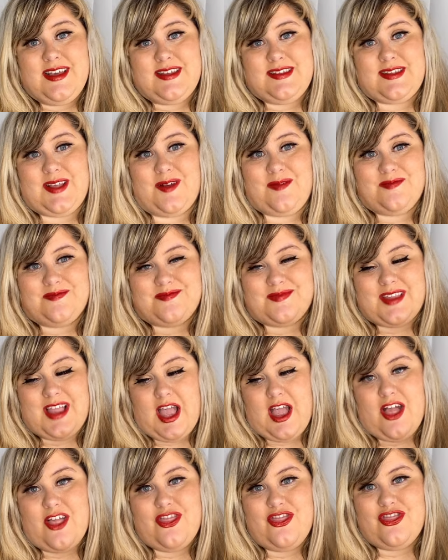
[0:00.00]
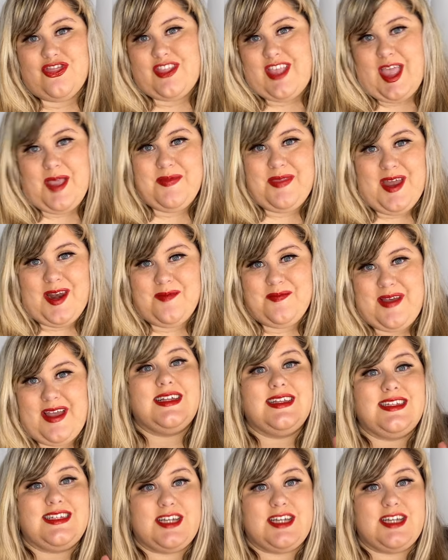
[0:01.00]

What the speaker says: So keep that in mind.